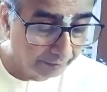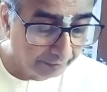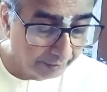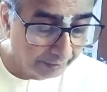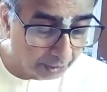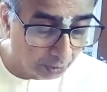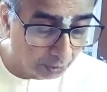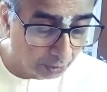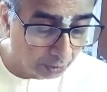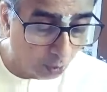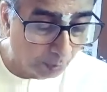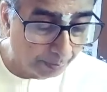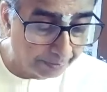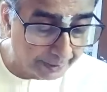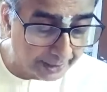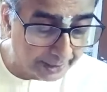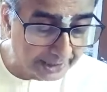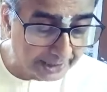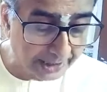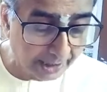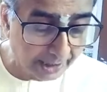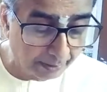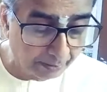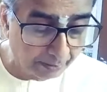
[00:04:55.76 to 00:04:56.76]
with no
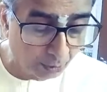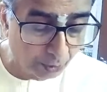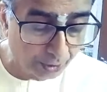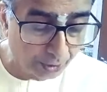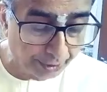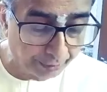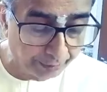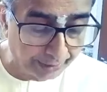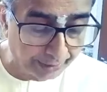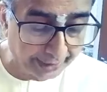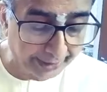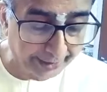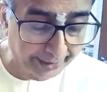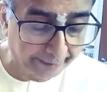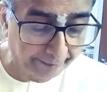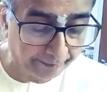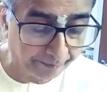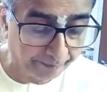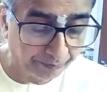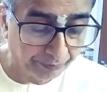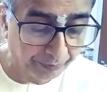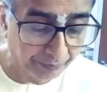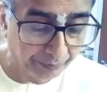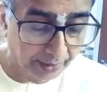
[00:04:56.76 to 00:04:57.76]
personal motive in it.
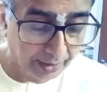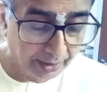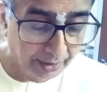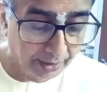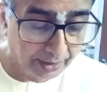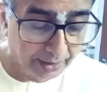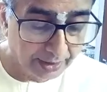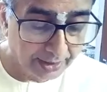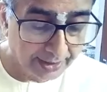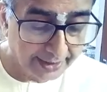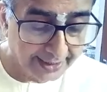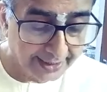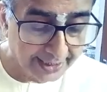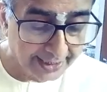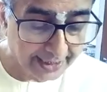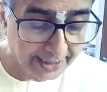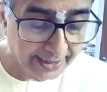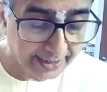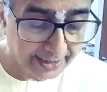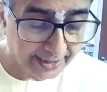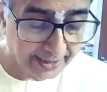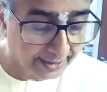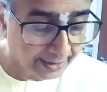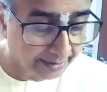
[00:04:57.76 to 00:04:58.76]

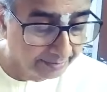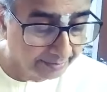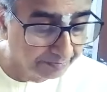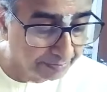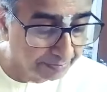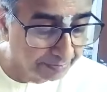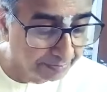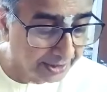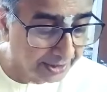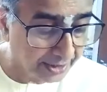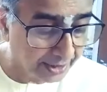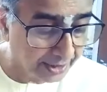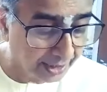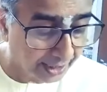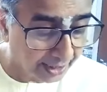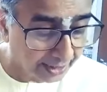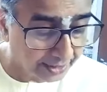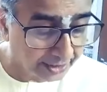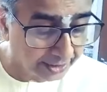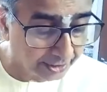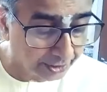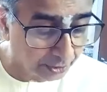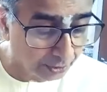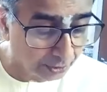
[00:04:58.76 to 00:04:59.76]
His impersonal
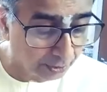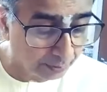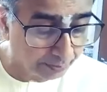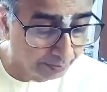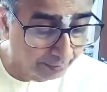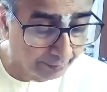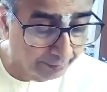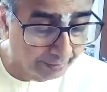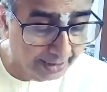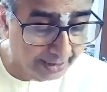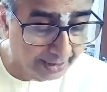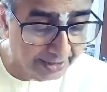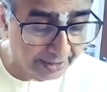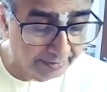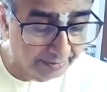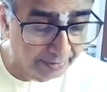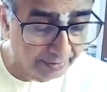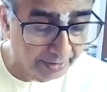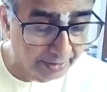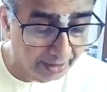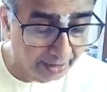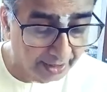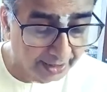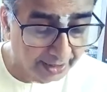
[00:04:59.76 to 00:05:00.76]
attitude provides him
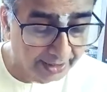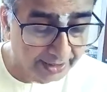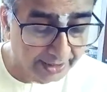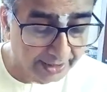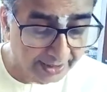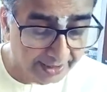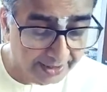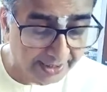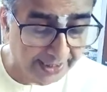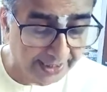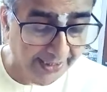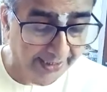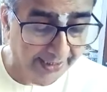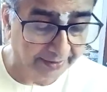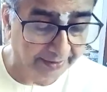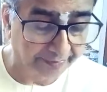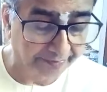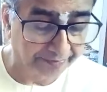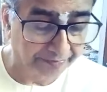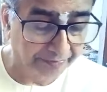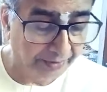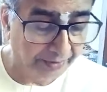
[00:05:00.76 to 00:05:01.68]
courage and strength.